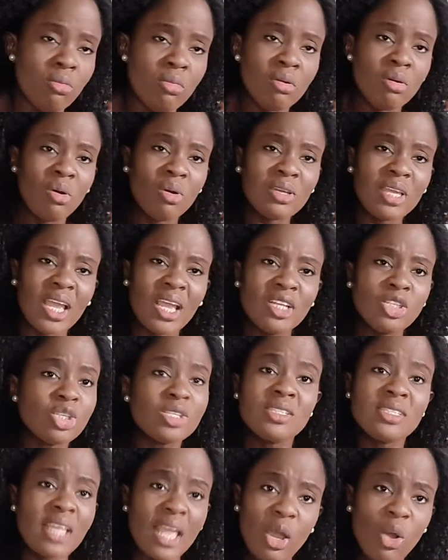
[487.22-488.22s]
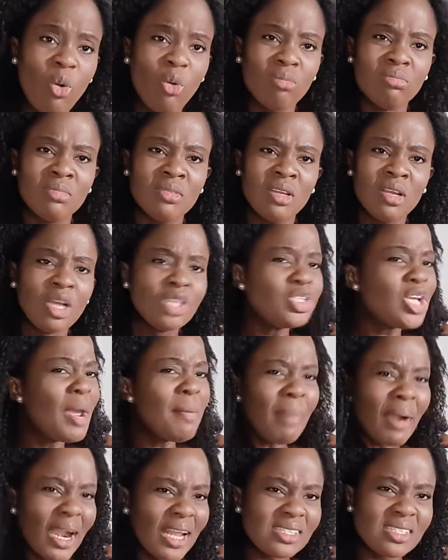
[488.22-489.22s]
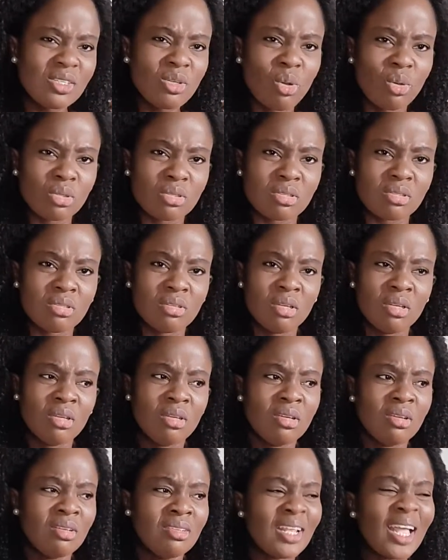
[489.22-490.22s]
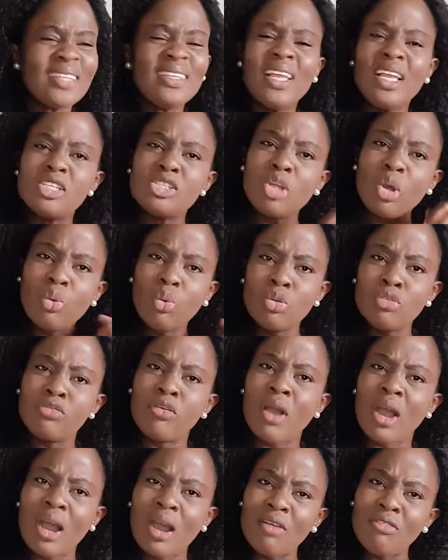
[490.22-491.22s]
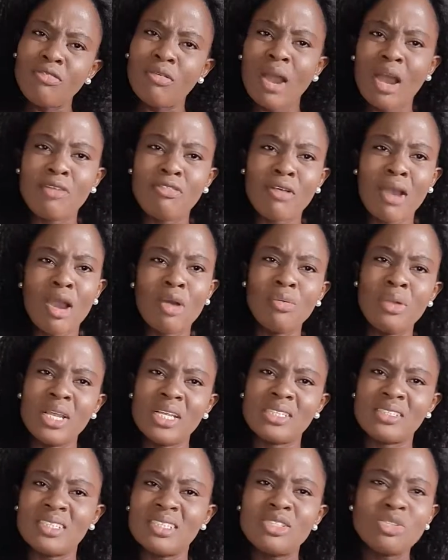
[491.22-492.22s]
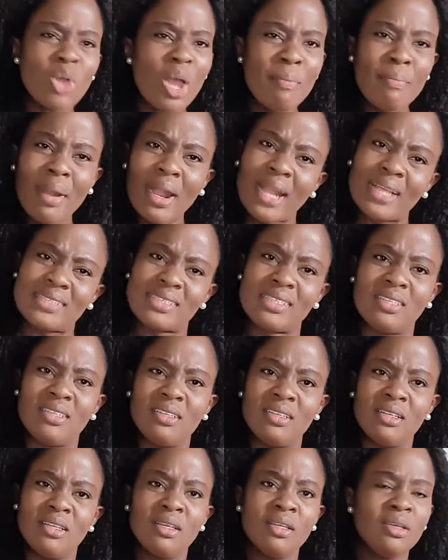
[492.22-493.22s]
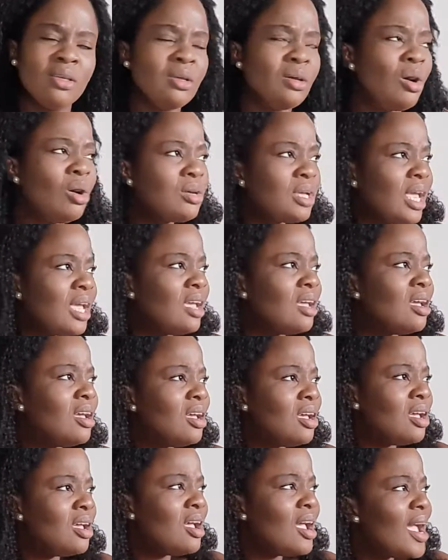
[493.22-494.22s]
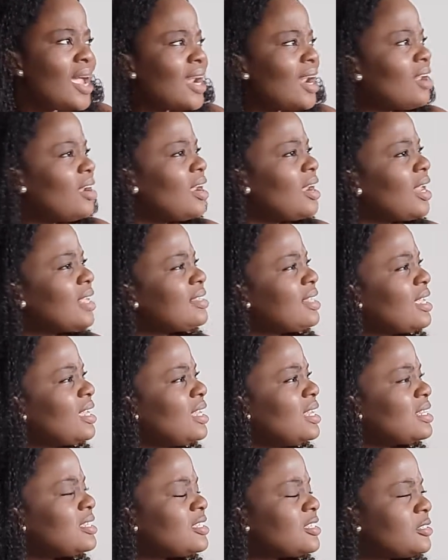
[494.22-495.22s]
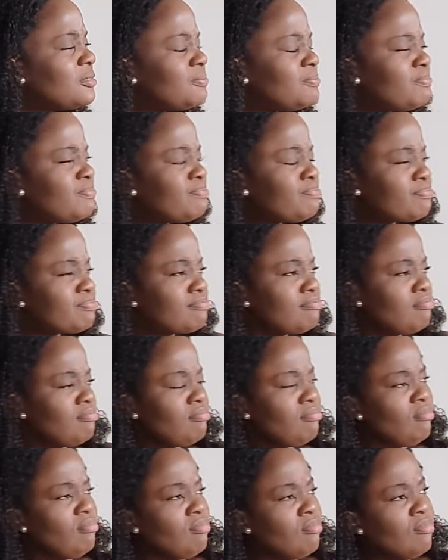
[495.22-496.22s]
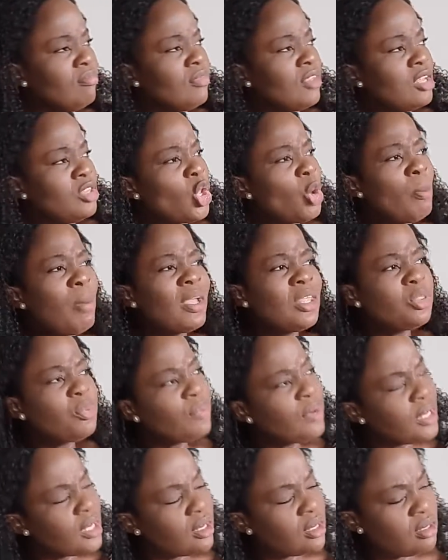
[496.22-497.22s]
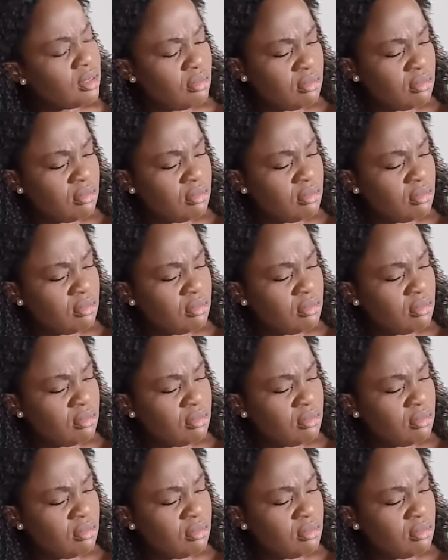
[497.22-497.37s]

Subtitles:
Okay, just stay home because you're embarrassing us. I think it's not good for our race. It's so embarrassing. Okay, and another thing is number three.